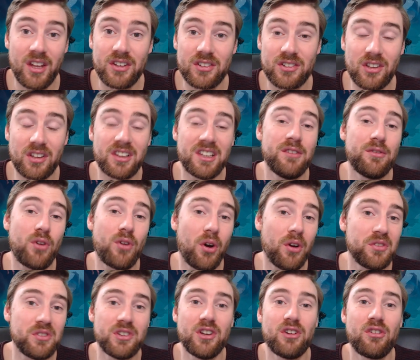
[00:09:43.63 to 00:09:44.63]
Suddenly you've got
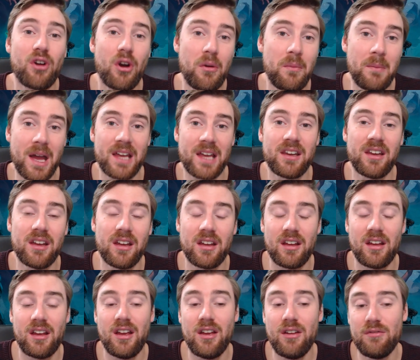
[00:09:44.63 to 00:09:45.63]
a 0 mana
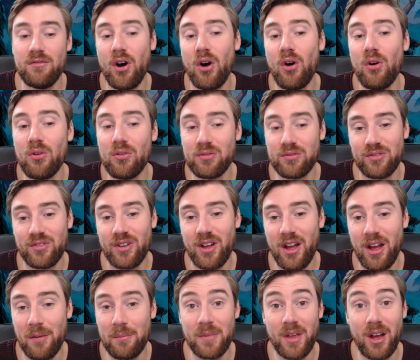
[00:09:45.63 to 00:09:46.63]
evolve,
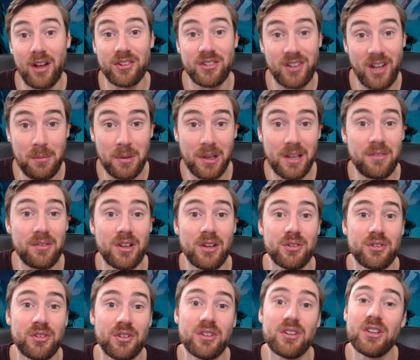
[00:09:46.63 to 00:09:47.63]
unstable
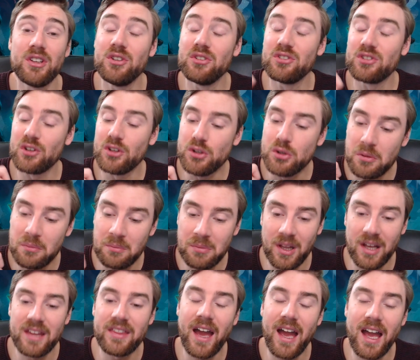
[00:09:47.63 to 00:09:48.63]
evolution. So you can
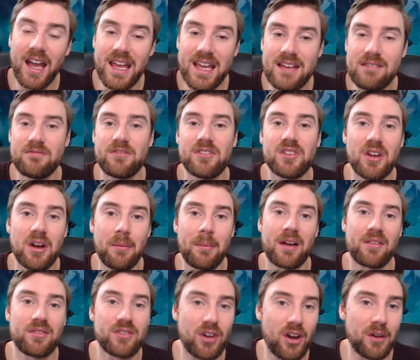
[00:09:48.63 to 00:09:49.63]
play that infinite
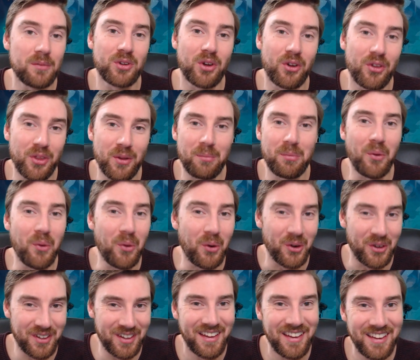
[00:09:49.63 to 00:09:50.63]
amount of times on the
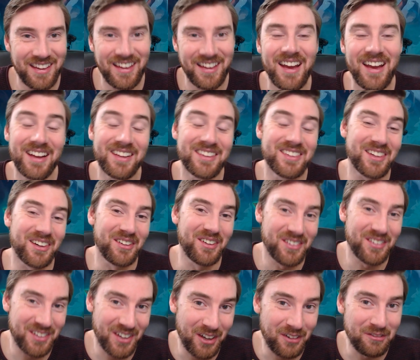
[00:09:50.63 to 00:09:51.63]
board. until your
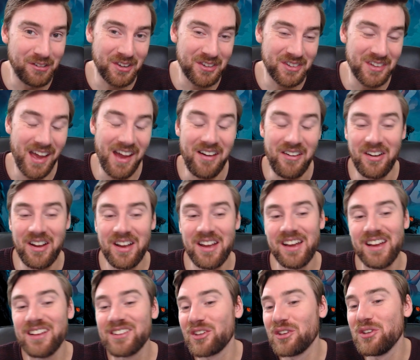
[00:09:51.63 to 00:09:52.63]
turn runs out.
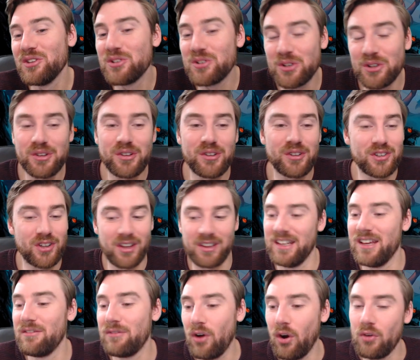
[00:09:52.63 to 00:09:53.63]
So you could
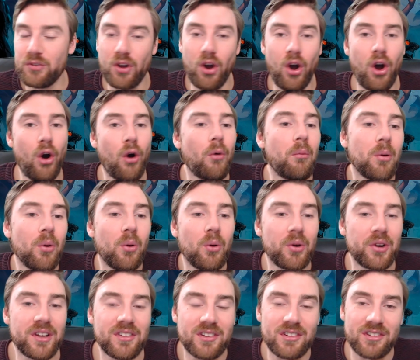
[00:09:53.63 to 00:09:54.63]
suddenly evolve your whole
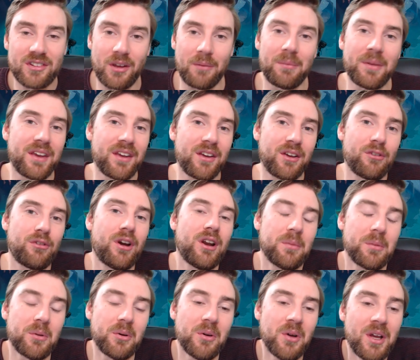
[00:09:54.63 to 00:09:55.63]
board into something
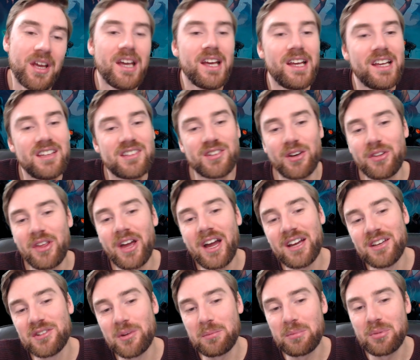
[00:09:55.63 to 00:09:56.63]
incredible. So
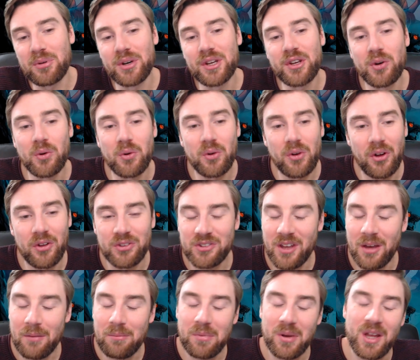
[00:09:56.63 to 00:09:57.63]
that is a pretty cool
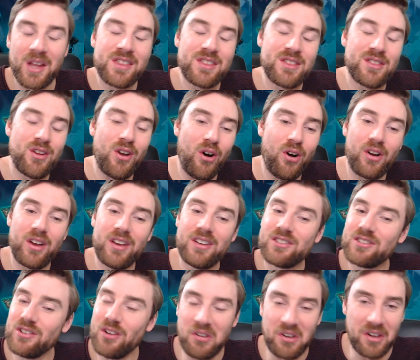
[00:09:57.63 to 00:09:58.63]
concept, but
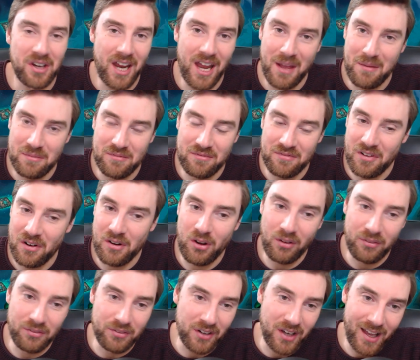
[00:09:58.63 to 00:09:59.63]
is not going to happen very
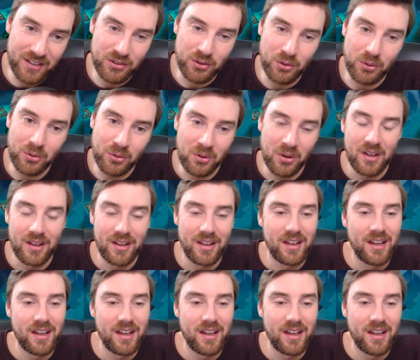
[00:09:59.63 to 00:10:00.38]
often at all.